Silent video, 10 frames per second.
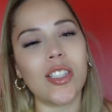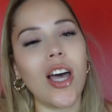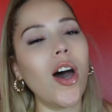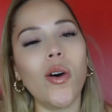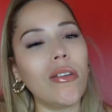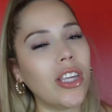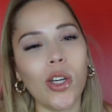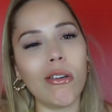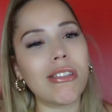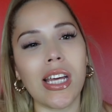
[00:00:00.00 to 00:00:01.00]
Don't
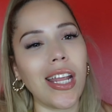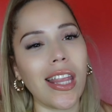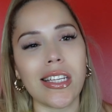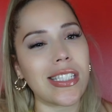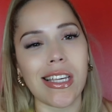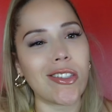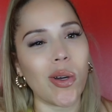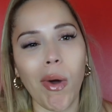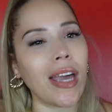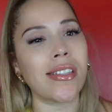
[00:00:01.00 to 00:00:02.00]
use another
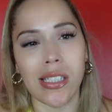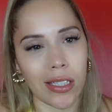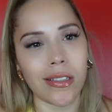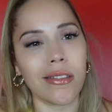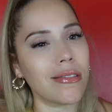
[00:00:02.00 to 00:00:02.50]
situation